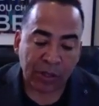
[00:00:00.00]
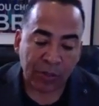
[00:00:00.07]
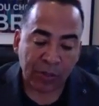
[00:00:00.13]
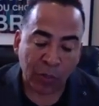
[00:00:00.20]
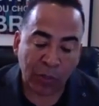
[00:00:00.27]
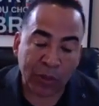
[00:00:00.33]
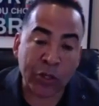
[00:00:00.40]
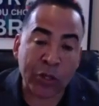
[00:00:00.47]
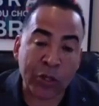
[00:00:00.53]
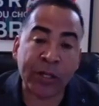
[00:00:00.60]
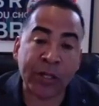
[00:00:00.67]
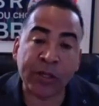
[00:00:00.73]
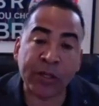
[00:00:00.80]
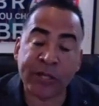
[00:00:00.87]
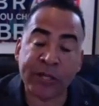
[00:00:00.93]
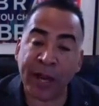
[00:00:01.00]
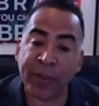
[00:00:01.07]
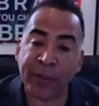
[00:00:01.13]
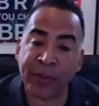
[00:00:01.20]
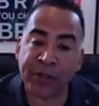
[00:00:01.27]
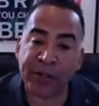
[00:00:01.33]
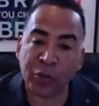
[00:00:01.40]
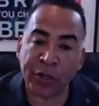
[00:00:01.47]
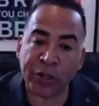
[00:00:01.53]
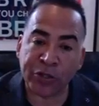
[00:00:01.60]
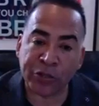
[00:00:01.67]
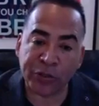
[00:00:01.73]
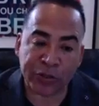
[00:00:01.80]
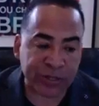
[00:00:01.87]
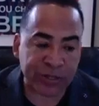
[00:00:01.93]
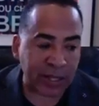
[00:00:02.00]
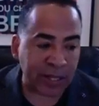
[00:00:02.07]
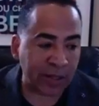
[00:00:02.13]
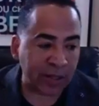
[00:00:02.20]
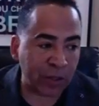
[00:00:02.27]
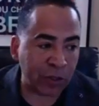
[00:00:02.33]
we need to tap into what you're saying.